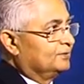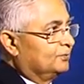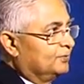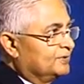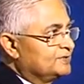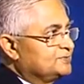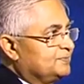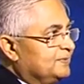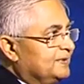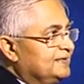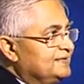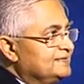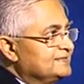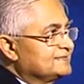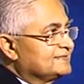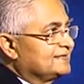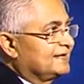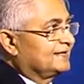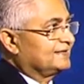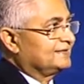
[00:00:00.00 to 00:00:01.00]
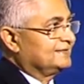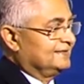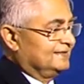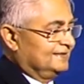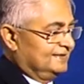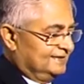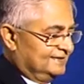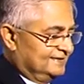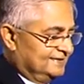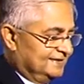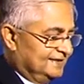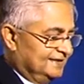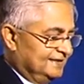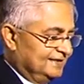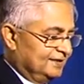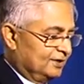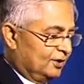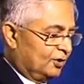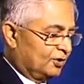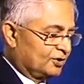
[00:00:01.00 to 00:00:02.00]
which means that
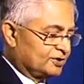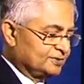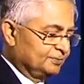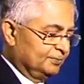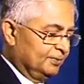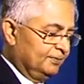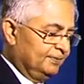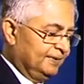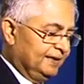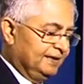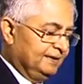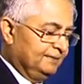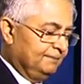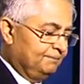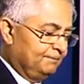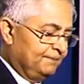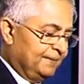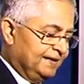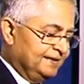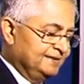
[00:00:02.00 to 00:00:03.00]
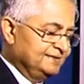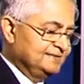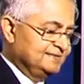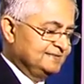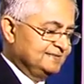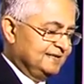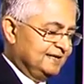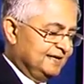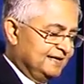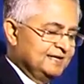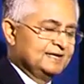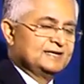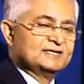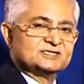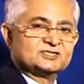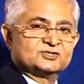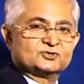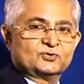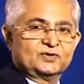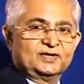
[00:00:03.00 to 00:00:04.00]
the automobile paint
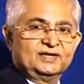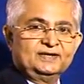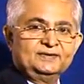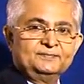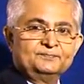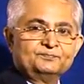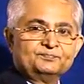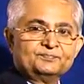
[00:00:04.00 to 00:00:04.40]
industry